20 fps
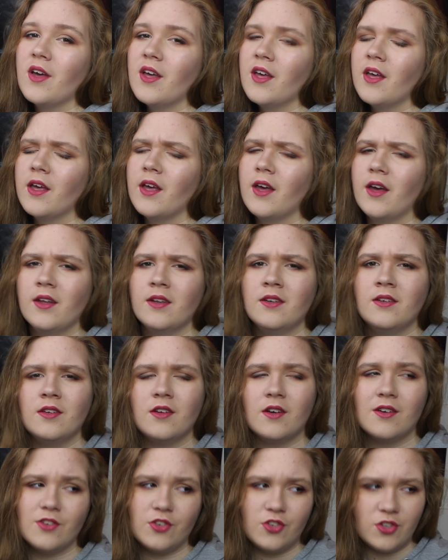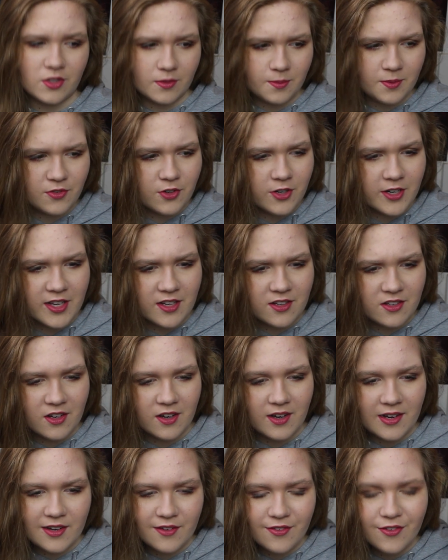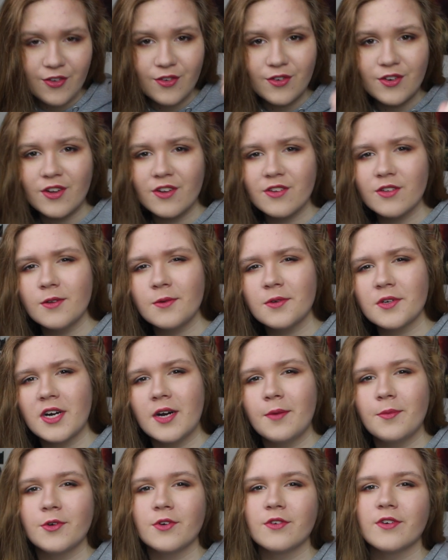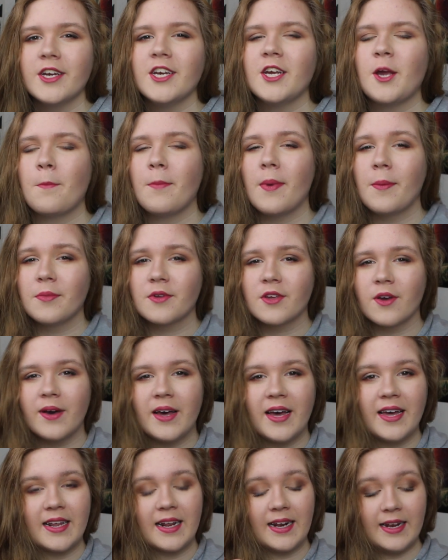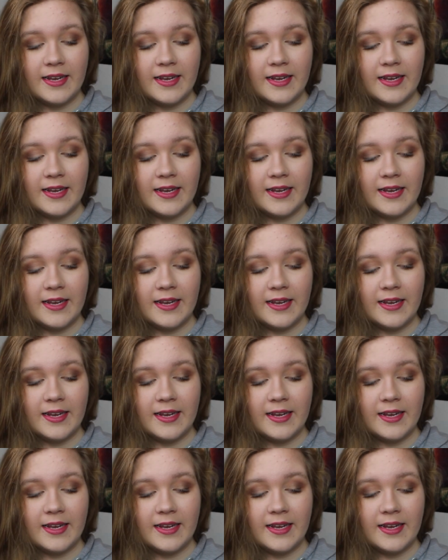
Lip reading: and just before I get started, if you're not subscribed already, remember to go ahead,